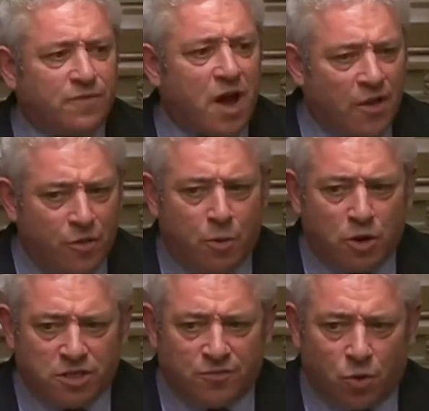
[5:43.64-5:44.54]
for other
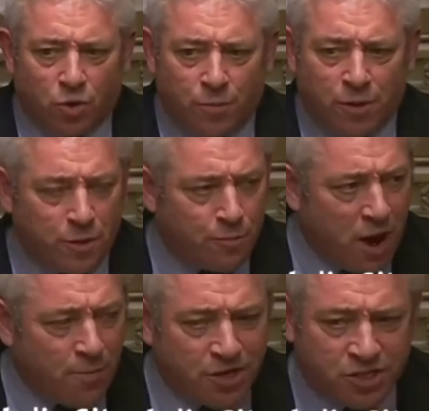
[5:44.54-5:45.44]
points of order, but the
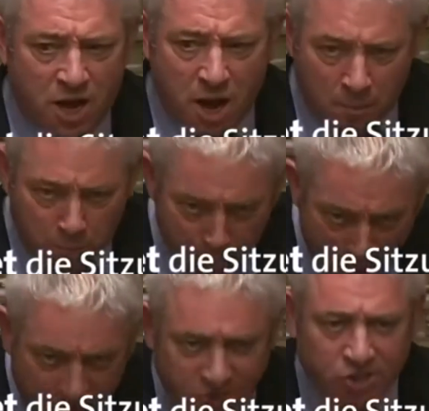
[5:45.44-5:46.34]
Prime Minister
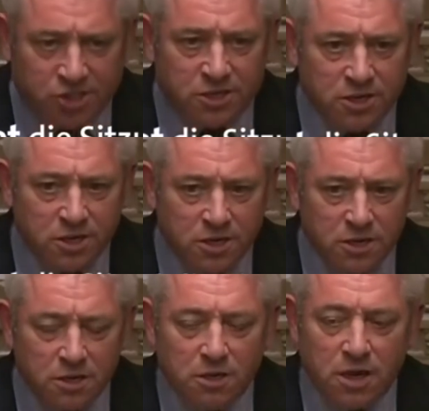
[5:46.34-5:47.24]
must
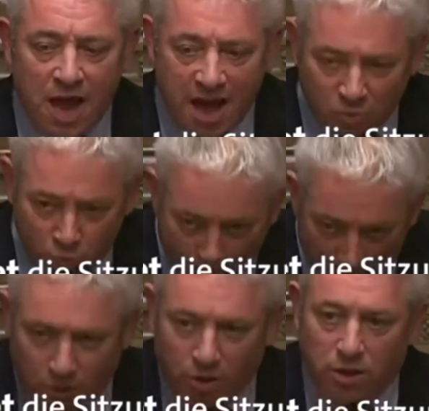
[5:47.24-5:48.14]
and
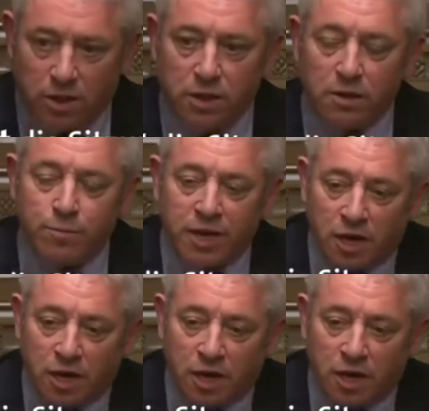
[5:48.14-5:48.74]
will be